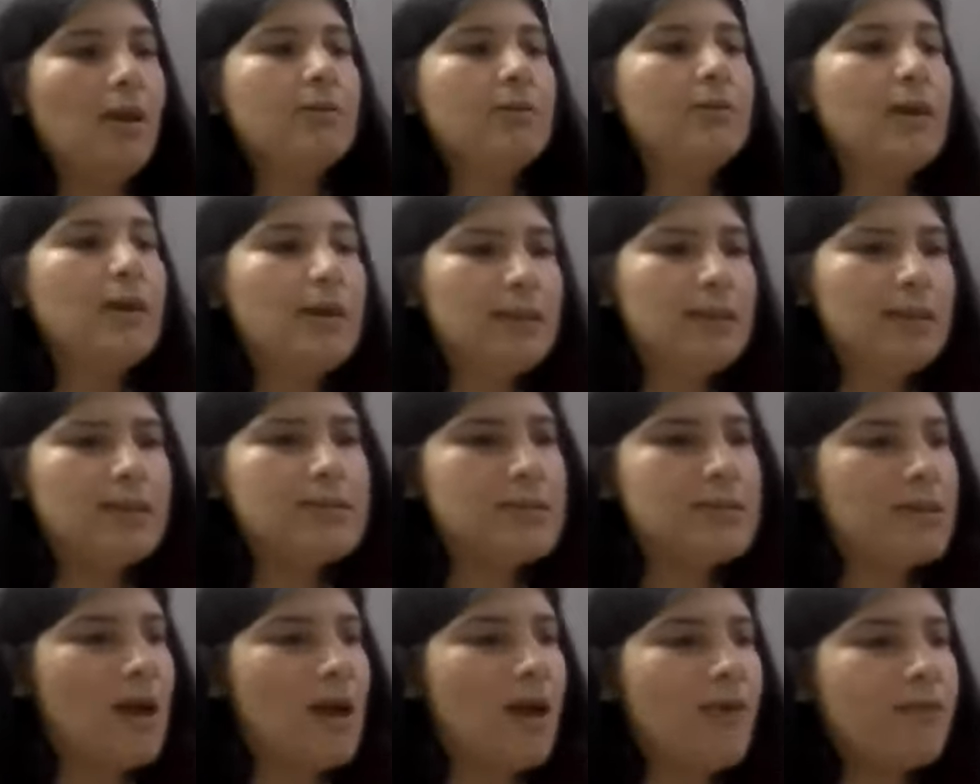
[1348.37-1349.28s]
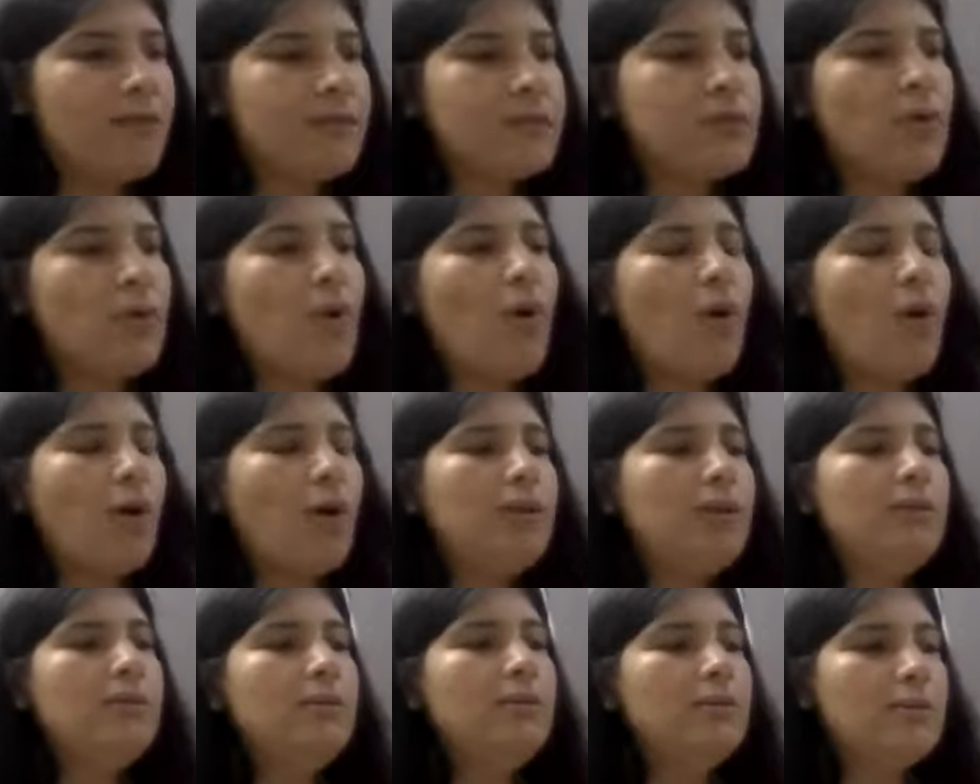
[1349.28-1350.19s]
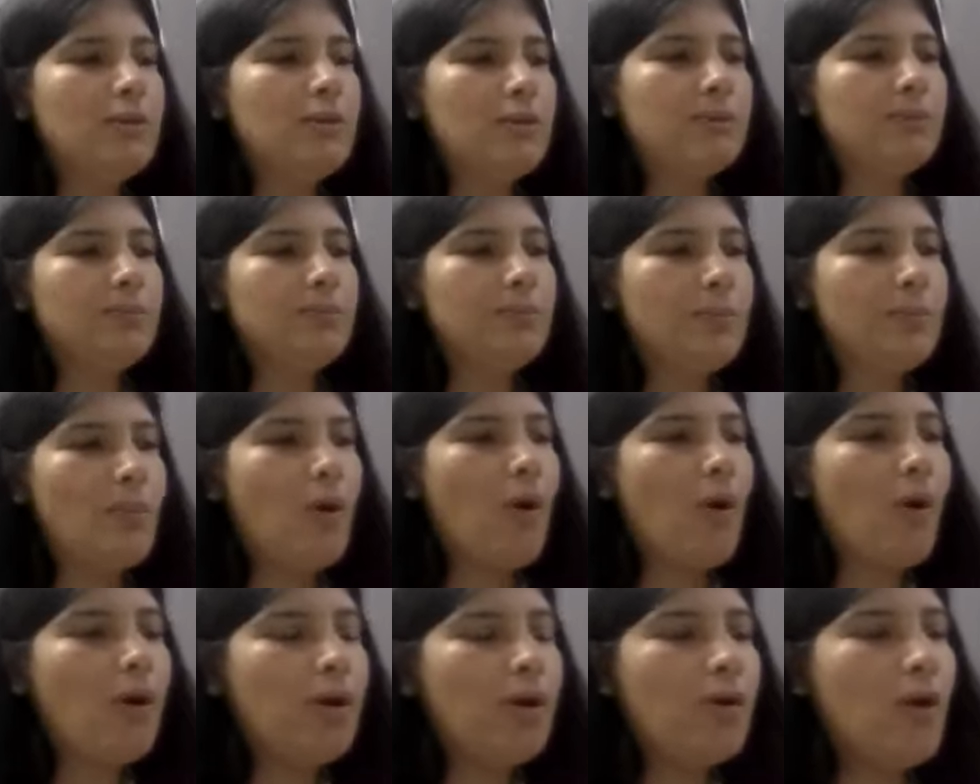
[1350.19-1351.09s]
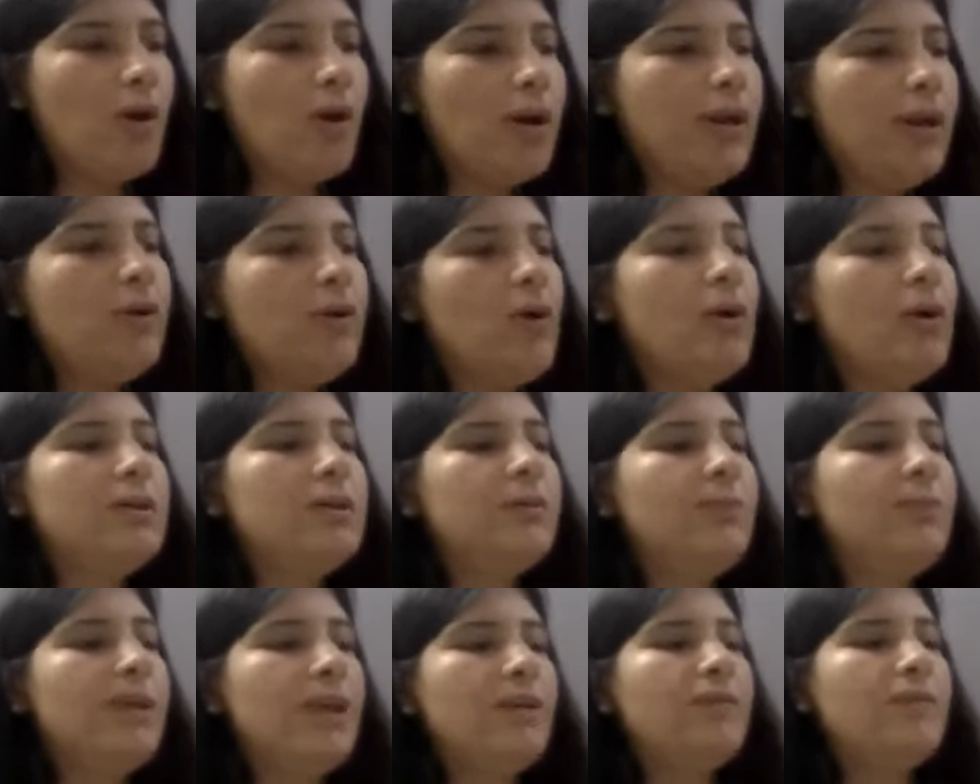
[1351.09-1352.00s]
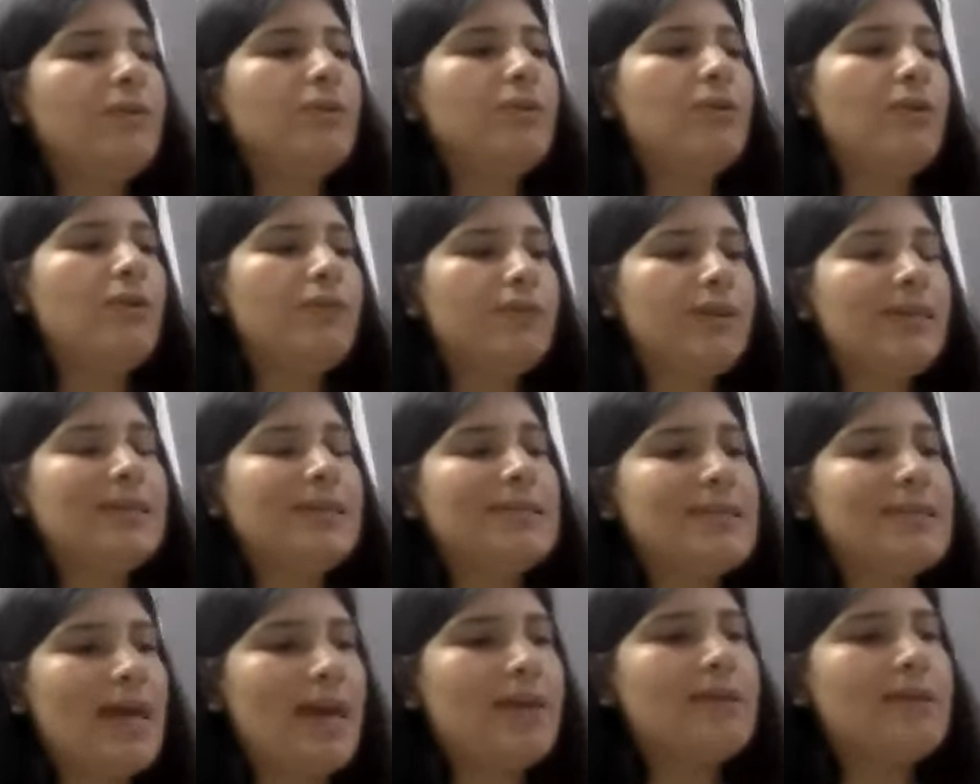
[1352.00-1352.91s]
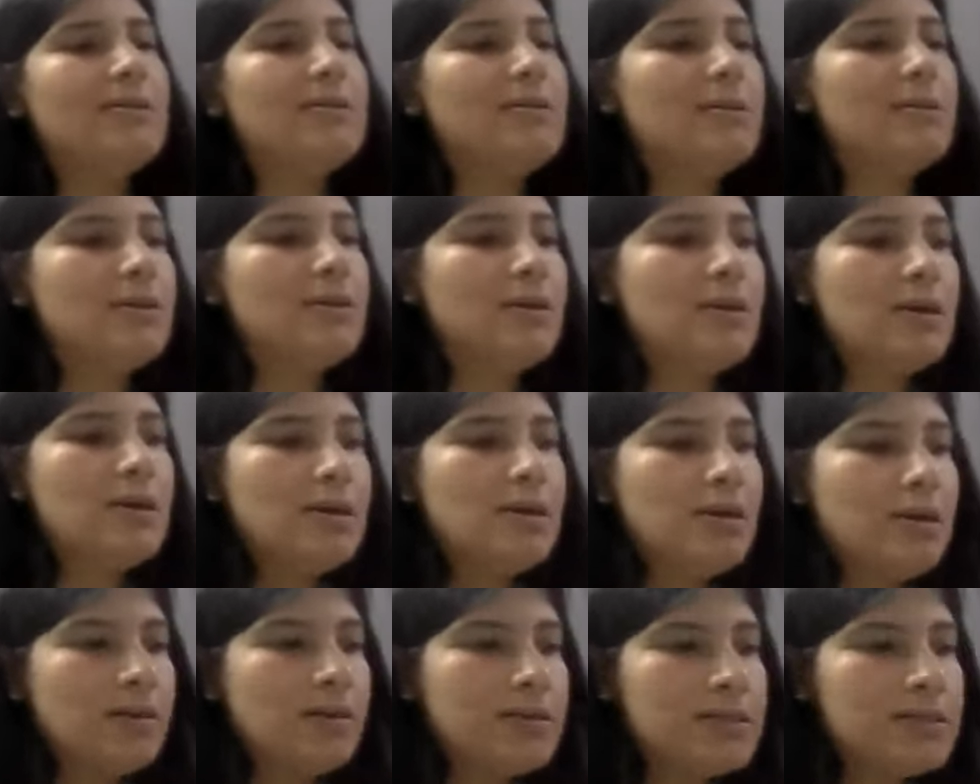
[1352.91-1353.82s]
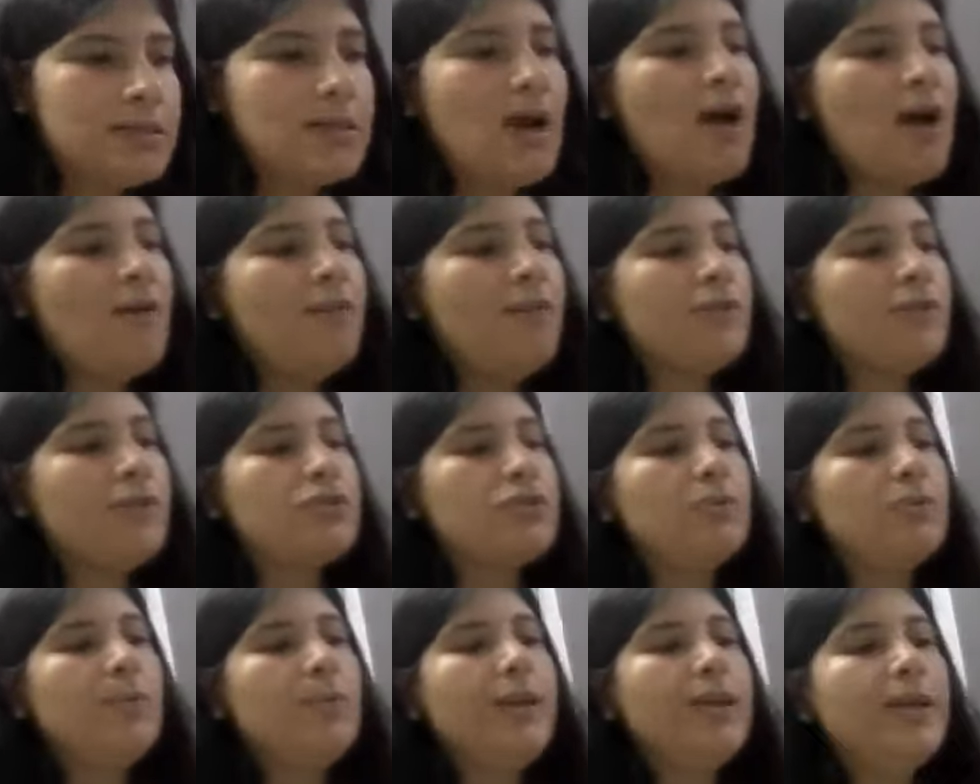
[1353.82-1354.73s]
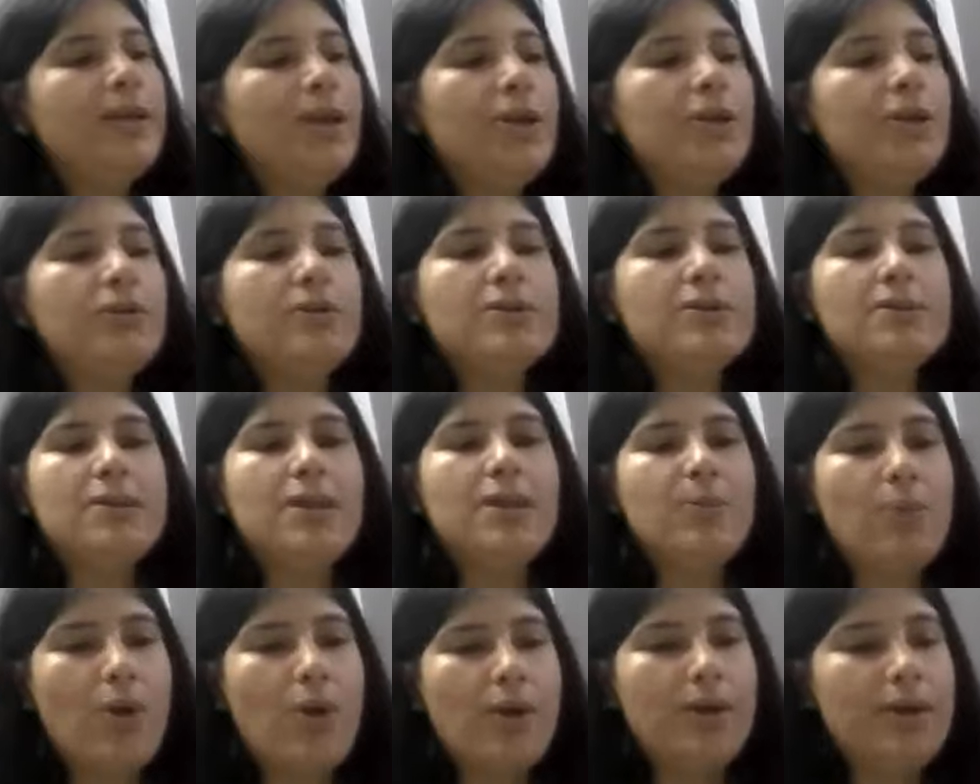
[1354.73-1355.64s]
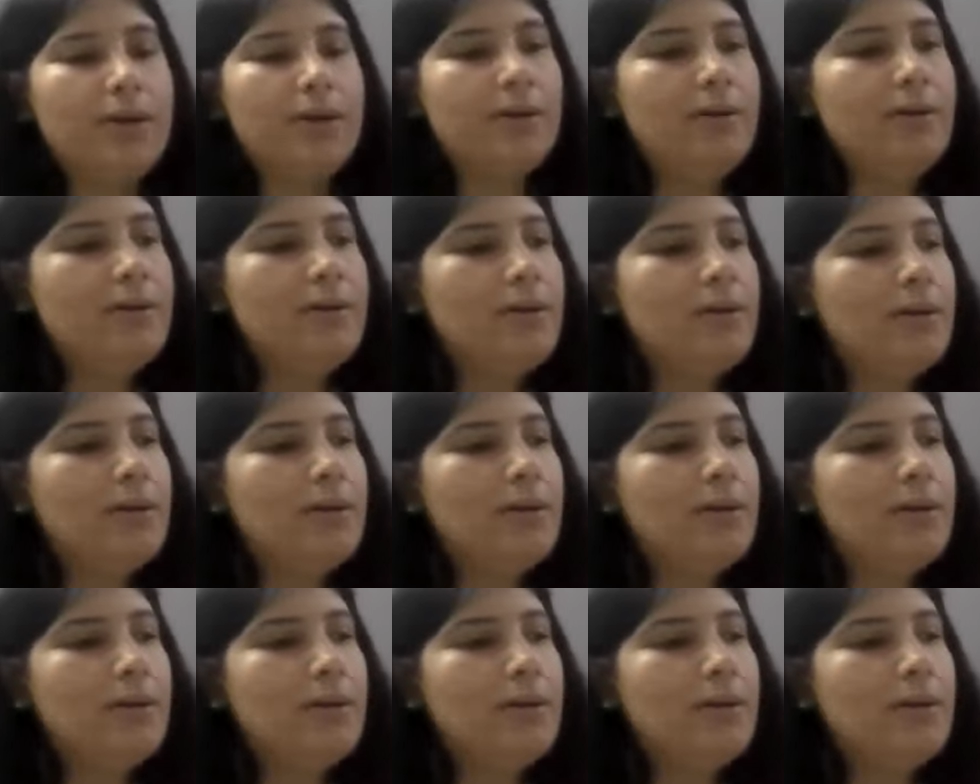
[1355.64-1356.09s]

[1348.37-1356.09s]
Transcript: the other staff. So all in all, the behavior of the entire staff should be continuously monitored,